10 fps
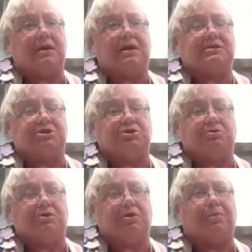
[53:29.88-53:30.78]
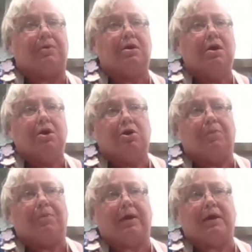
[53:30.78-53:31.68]
ten minutes that you're, you're, br-
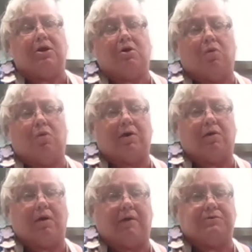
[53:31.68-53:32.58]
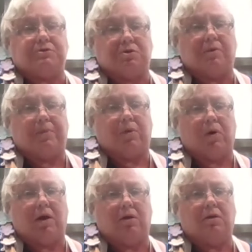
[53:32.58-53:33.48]
you're bringing your water up to a
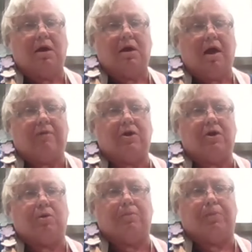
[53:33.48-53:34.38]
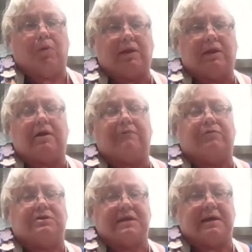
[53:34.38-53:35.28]
boil. And then you're boiling
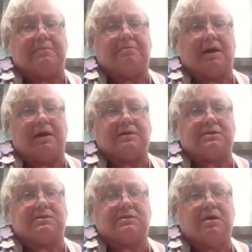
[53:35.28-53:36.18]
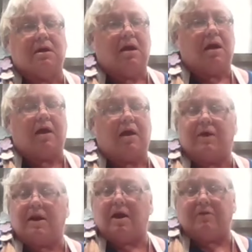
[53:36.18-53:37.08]
it for ten minutes. And
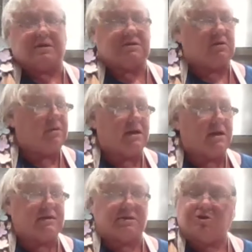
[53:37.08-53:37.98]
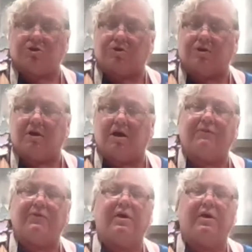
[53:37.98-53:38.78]
then at that ten minutes, I turn it off